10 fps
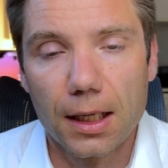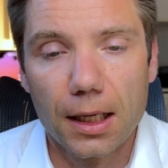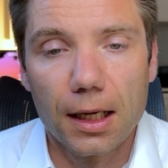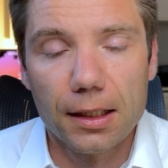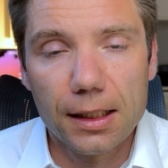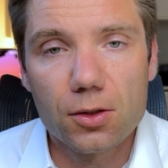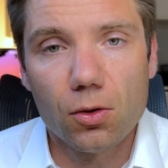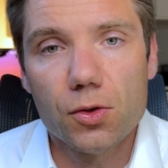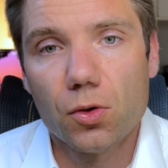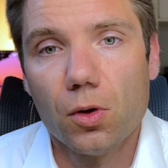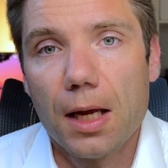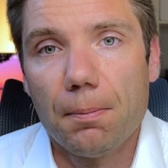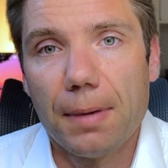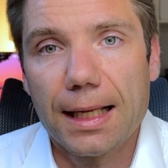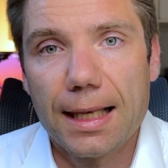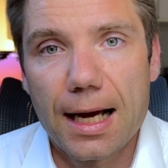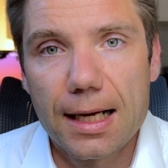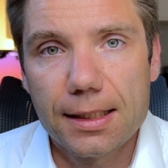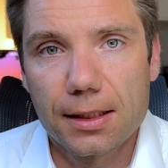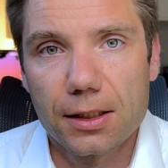And that's also my
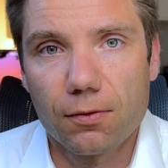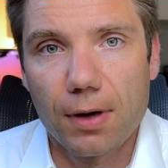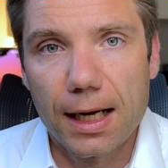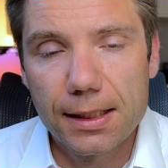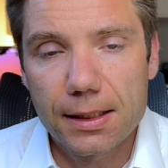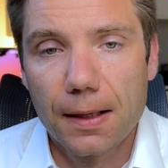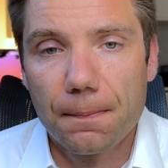last advice.